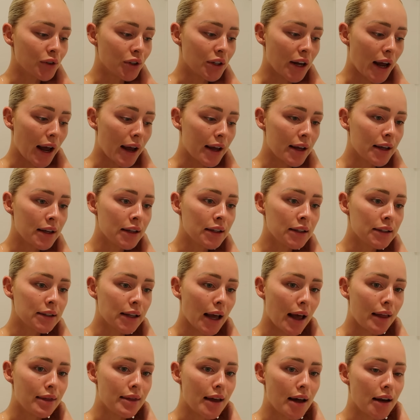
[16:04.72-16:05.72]
few days,
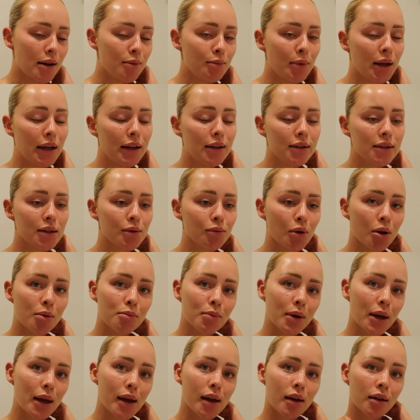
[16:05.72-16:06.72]
and then it means it won't
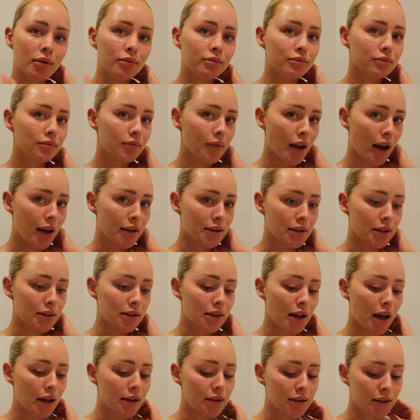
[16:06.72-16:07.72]
be as
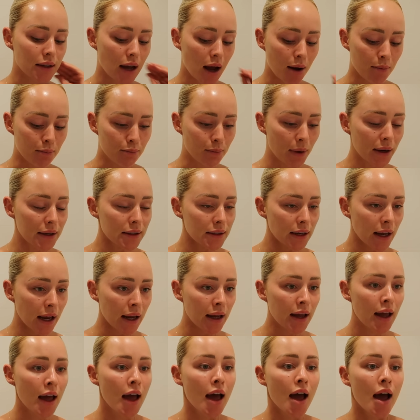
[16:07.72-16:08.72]
intense come
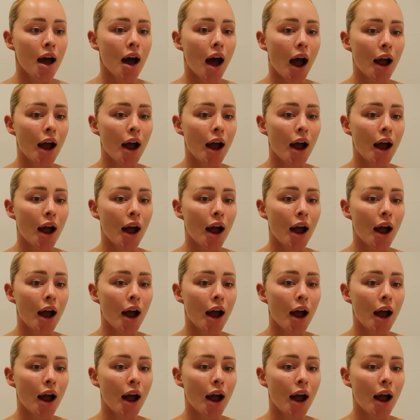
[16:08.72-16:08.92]
Monday.